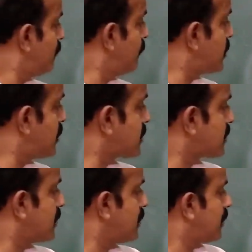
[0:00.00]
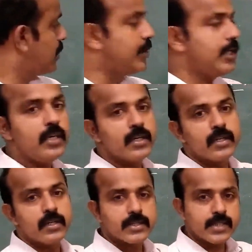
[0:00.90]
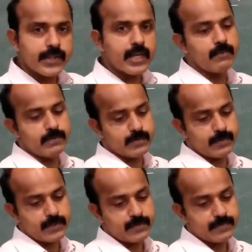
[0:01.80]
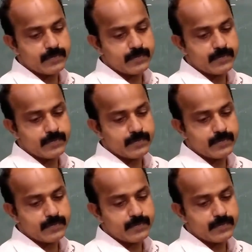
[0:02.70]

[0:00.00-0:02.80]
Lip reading: which is in the southern hemisphere.